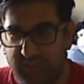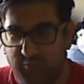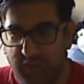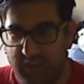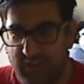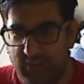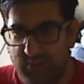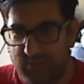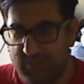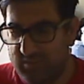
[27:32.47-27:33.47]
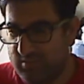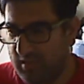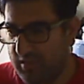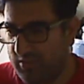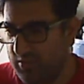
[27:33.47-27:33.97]
radio is,
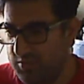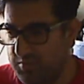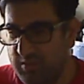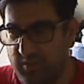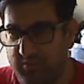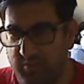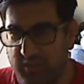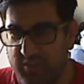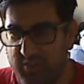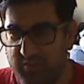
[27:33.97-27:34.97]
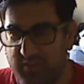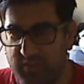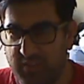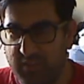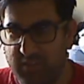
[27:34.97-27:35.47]
I don't know, it's been around for
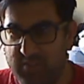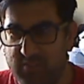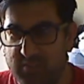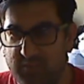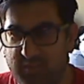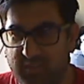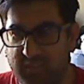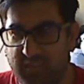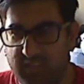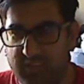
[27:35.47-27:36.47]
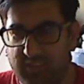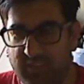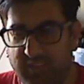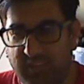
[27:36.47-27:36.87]
150 years or something like that, or